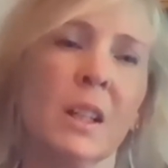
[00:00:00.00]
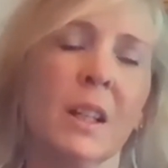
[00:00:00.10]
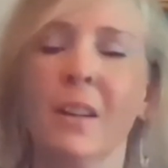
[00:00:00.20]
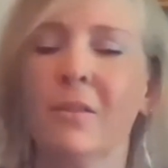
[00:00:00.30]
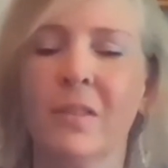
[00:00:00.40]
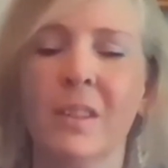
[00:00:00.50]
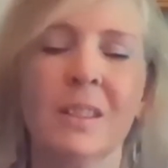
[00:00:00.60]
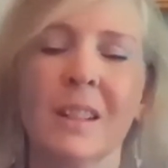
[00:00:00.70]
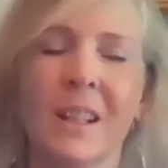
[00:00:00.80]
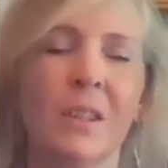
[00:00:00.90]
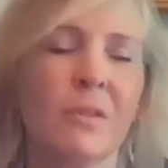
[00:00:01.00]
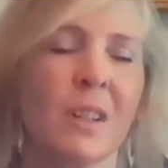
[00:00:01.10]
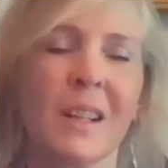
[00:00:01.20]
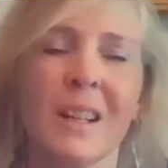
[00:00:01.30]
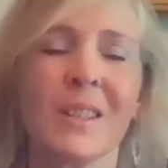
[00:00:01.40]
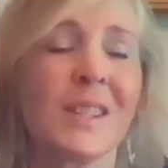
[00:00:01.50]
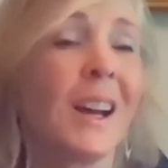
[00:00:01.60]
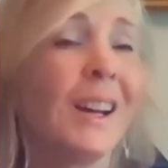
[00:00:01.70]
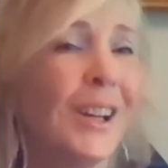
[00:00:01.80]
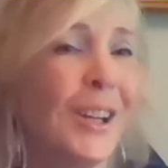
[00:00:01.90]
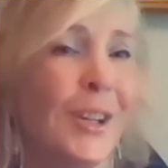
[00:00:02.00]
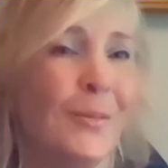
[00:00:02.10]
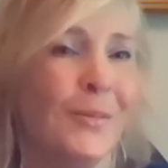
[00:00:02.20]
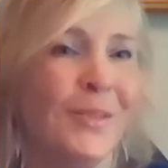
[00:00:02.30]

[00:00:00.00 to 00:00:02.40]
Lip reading: and I feel like I'll run out of time.